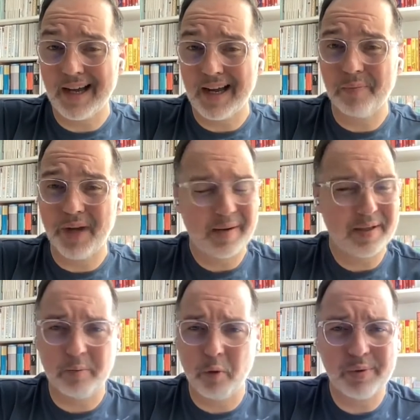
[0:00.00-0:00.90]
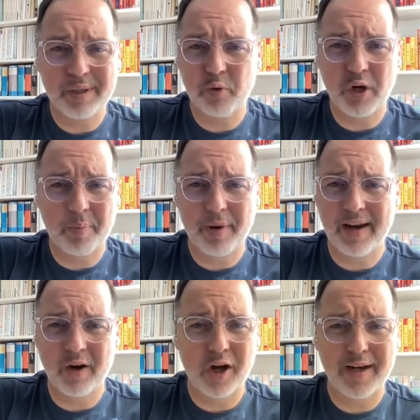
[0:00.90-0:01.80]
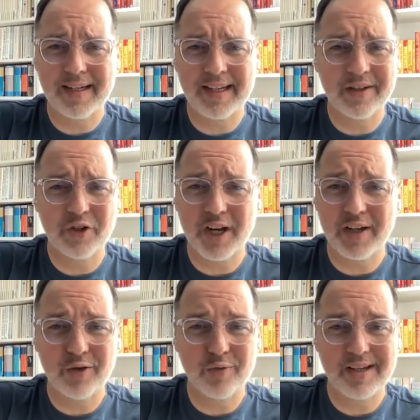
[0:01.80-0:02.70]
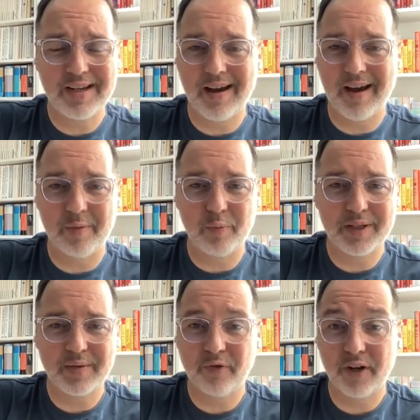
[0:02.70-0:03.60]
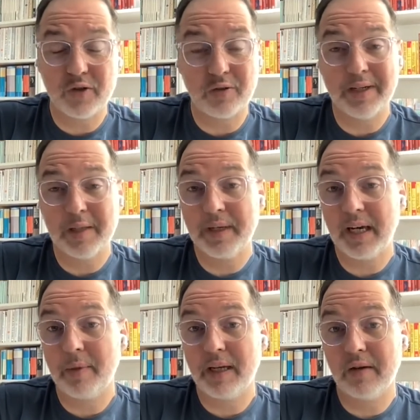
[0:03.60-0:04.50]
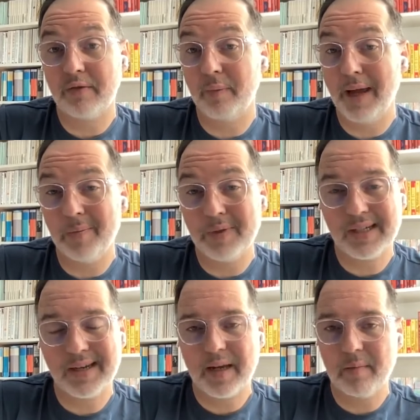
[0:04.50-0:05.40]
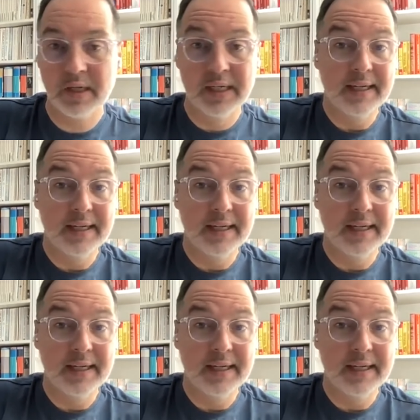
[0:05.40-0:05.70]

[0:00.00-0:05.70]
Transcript: Um, at the moment, I'm trying to plan a holiday in January um, with some friends who are meant to be coming out from Amsterdam.